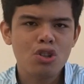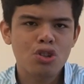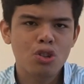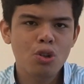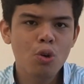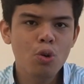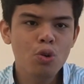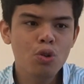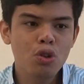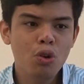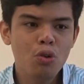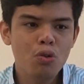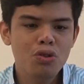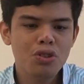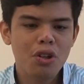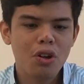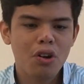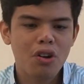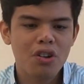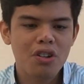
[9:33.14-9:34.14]
So
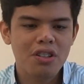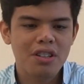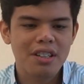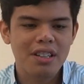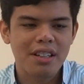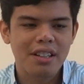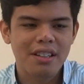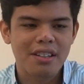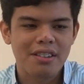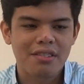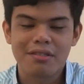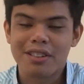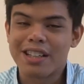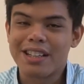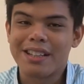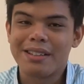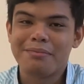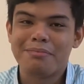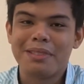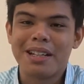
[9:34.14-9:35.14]
those are the
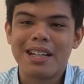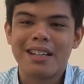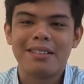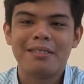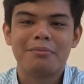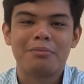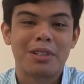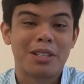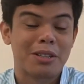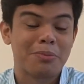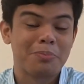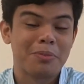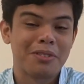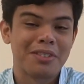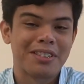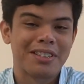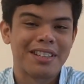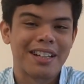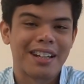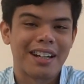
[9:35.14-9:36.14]
three main
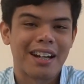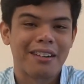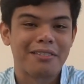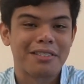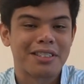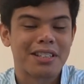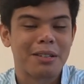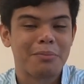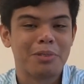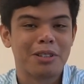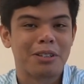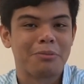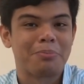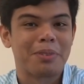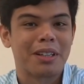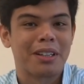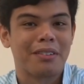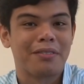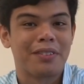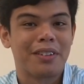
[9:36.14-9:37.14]
principles that I was able to
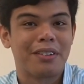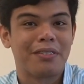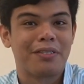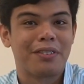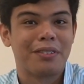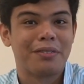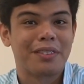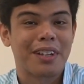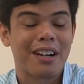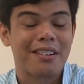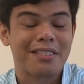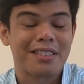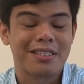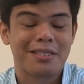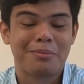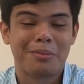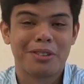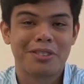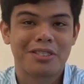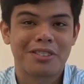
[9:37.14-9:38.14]
pick up here from
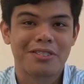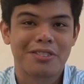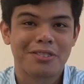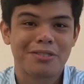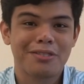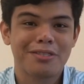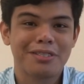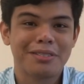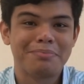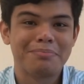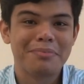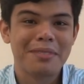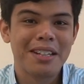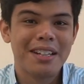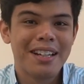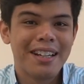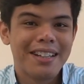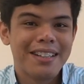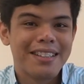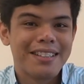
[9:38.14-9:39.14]
Caritas and Bosco School.
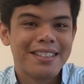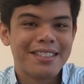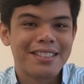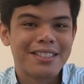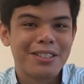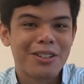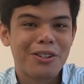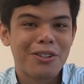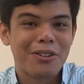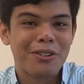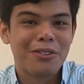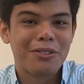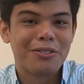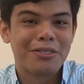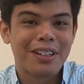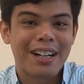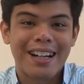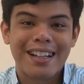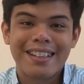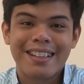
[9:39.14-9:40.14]

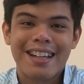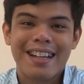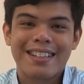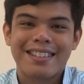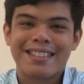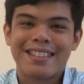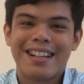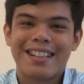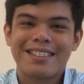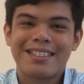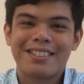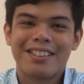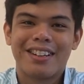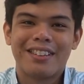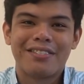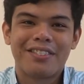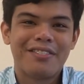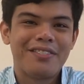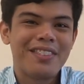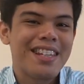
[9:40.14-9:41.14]
So I guess that's
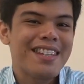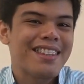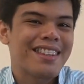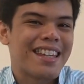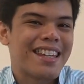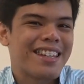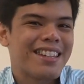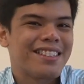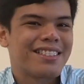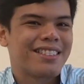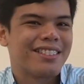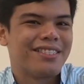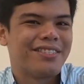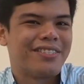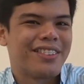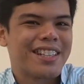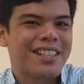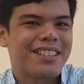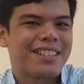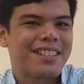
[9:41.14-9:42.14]
all for me. Thank you so
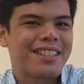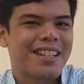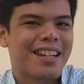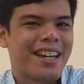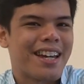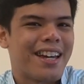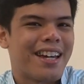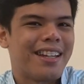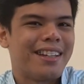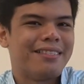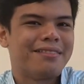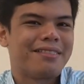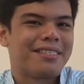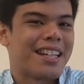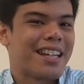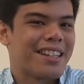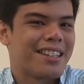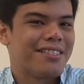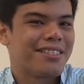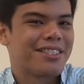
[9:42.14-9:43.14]
much. And
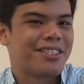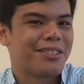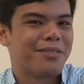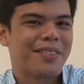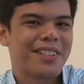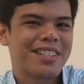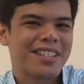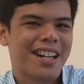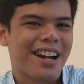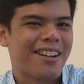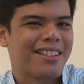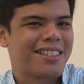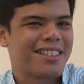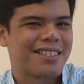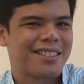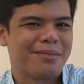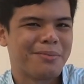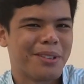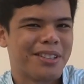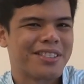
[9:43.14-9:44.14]
thank you so much,
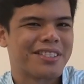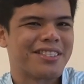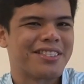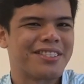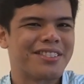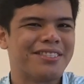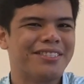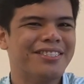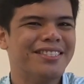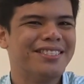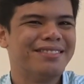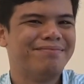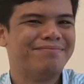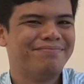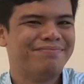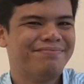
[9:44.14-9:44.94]
Caritas del Bosco School.